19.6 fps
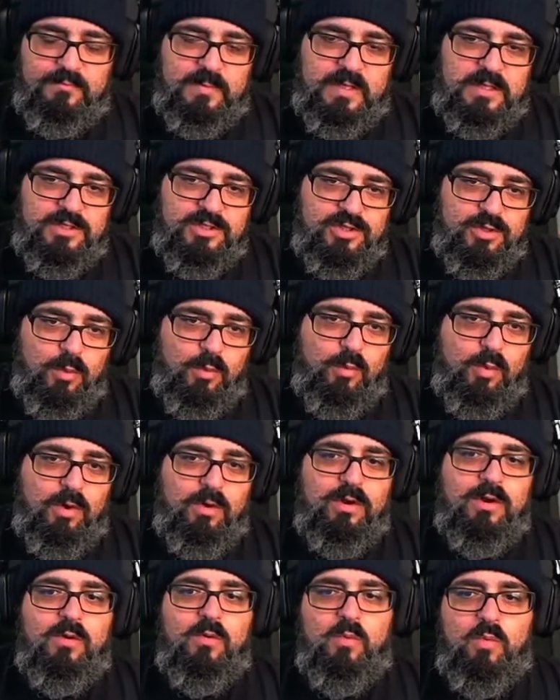So we're
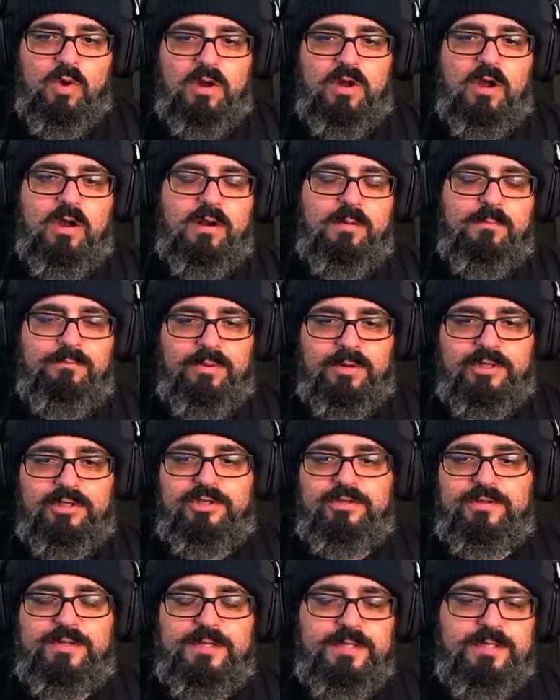going to work on a bunch
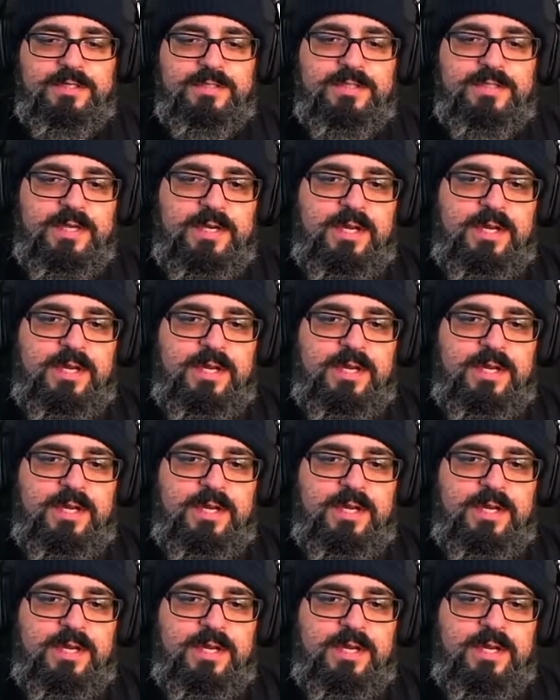of things.